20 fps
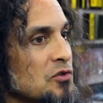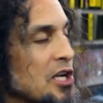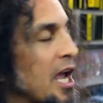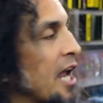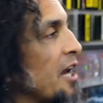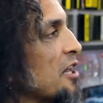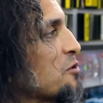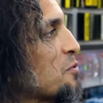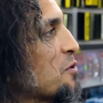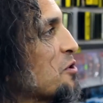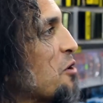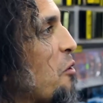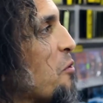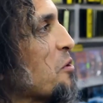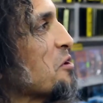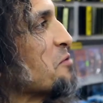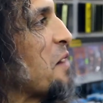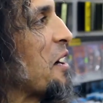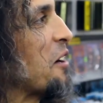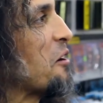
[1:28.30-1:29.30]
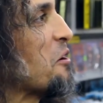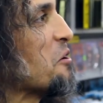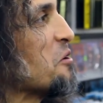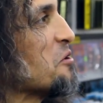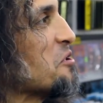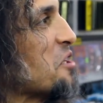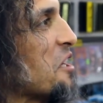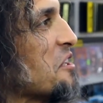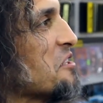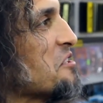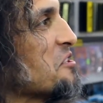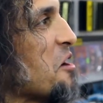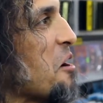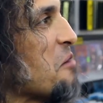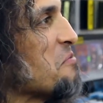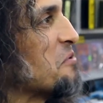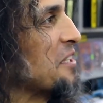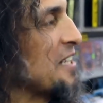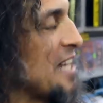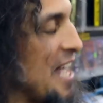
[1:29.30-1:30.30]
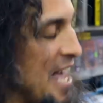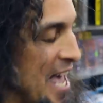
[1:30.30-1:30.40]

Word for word: Janis was always my girl, Janis Joplin.